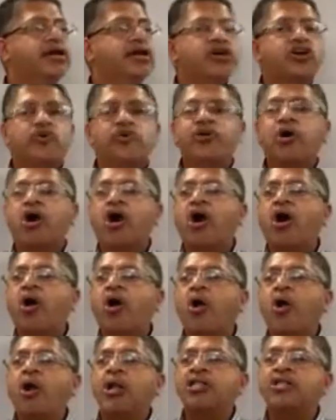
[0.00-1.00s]
going
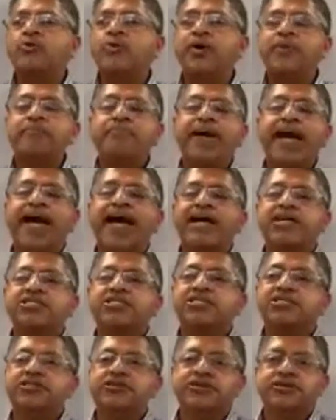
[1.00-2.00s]
all the way back
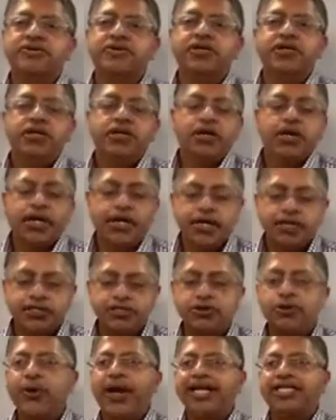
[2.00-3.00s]
to
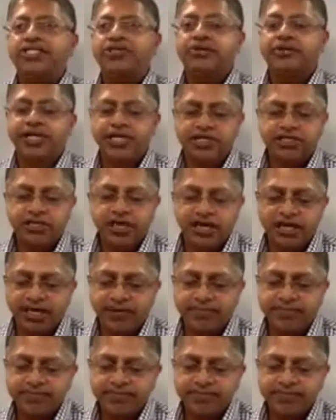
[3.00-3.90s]
Rachel and Jacob.